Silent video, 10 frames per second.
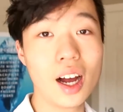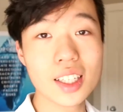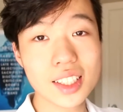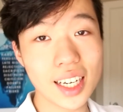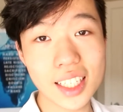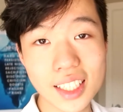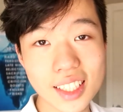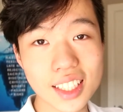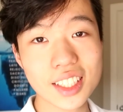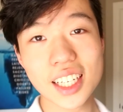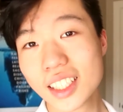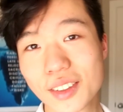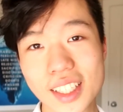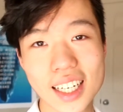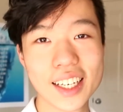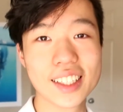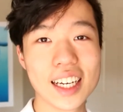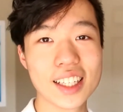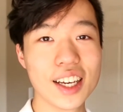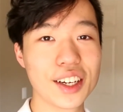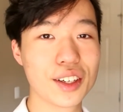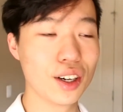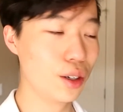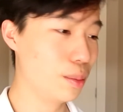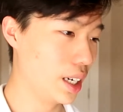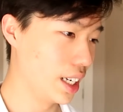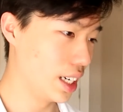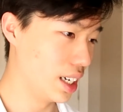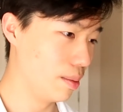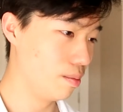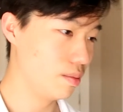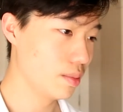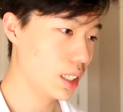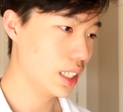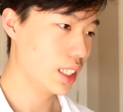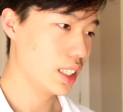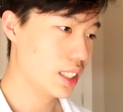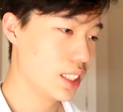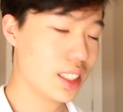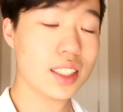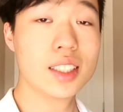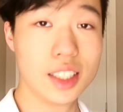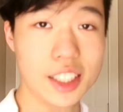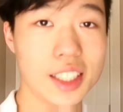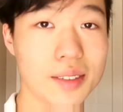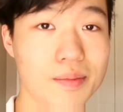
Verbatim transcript: Honestly, I didn't think you guys were gonna hit that like goal, but um, you did.